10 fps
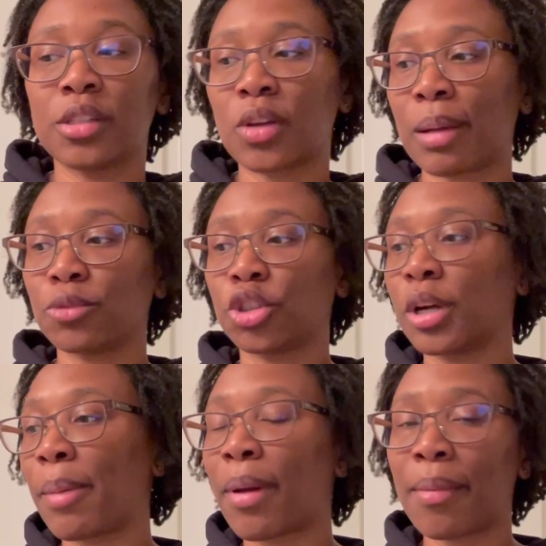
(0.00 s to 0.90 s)
So I'm sure
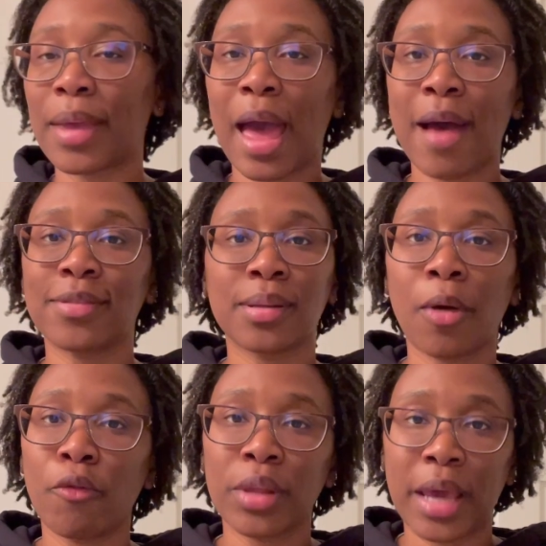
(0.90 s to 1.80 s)
I probably have some
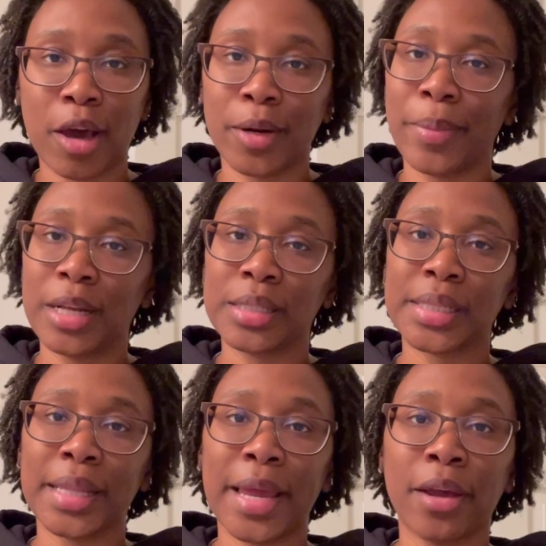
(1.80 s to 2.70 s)
over-the-counter
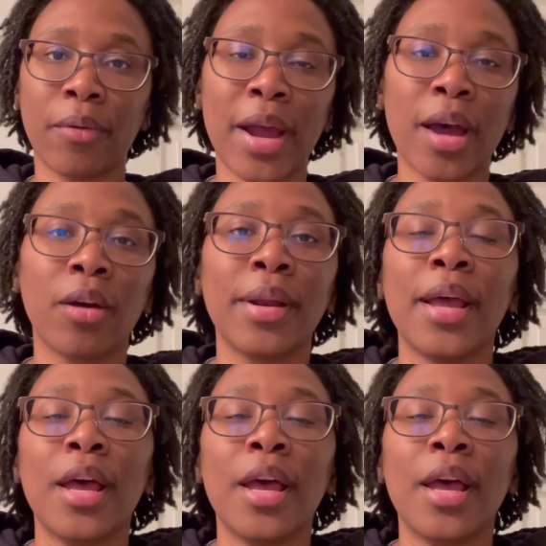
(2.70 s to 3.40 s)
medicine laying around.